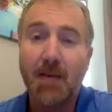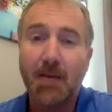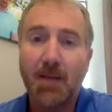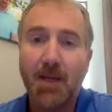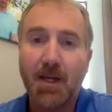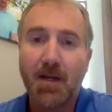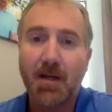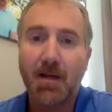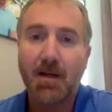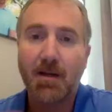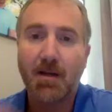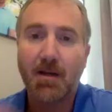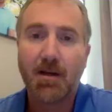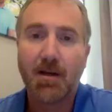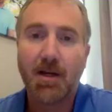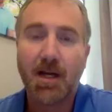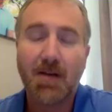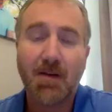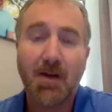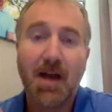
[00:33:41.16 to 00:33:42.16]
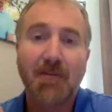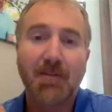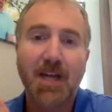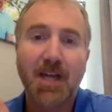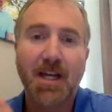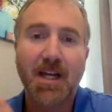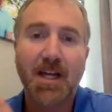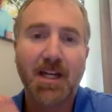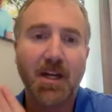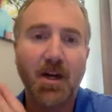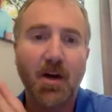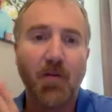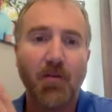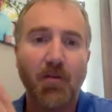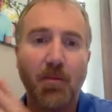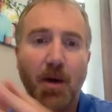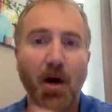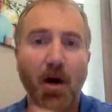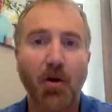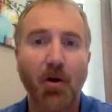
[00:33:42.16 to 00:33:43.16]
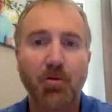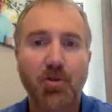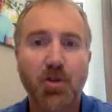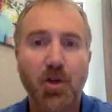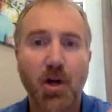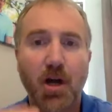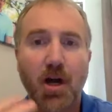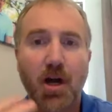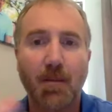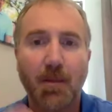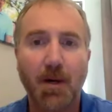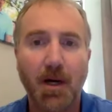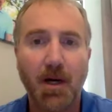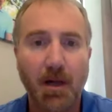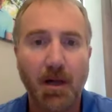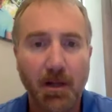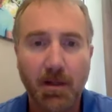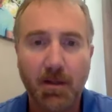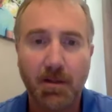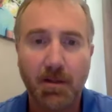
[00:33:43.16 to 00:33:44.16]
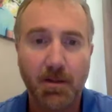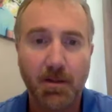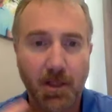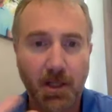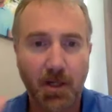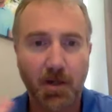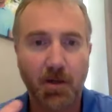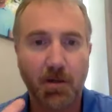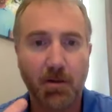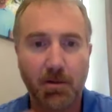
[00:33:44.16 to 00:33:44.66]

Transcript: I mean, I've got to get over my own trauma, though,